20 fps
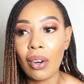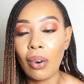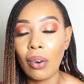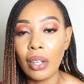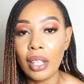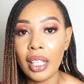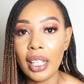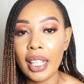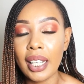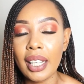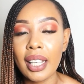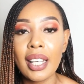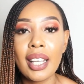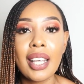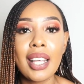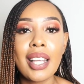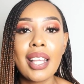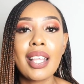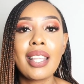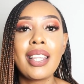only,
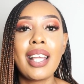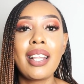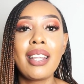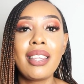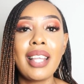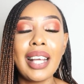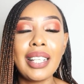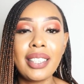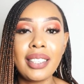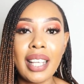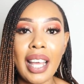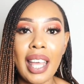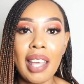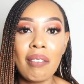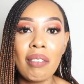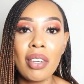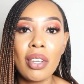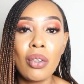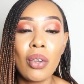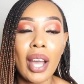then that
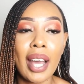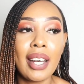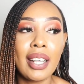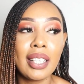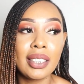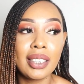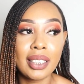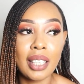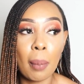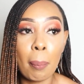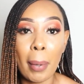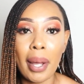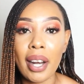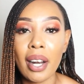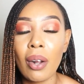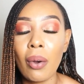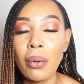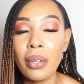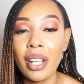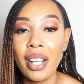time you can skip
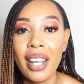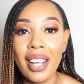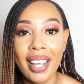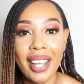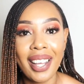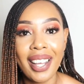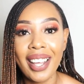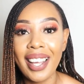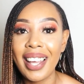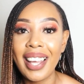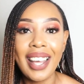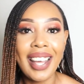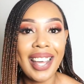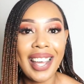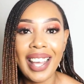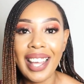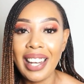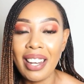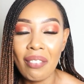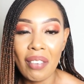around
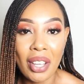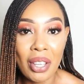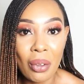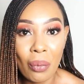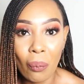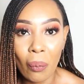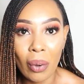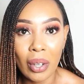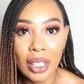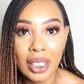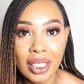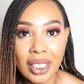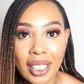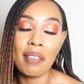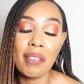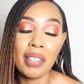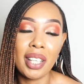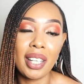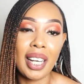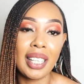any way you want. The
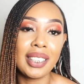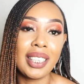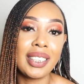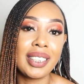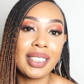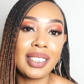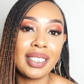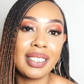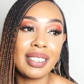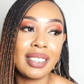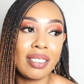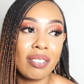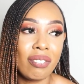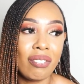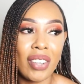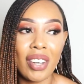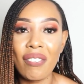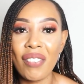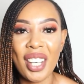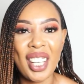maintenance is
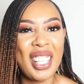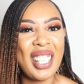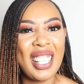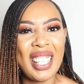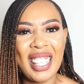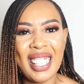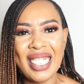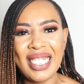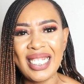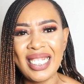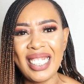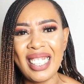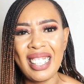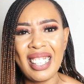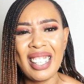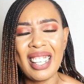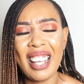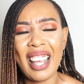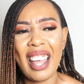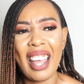very
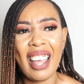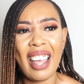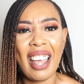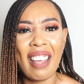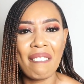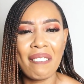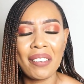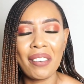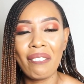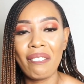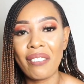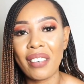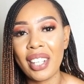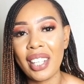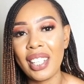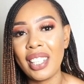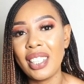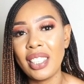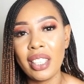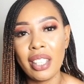easy,
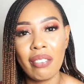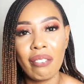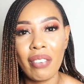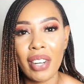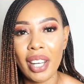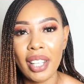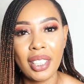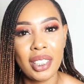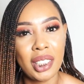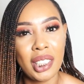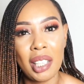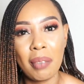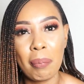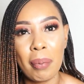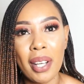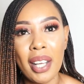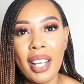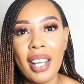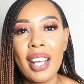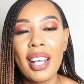effort-free, very cheap.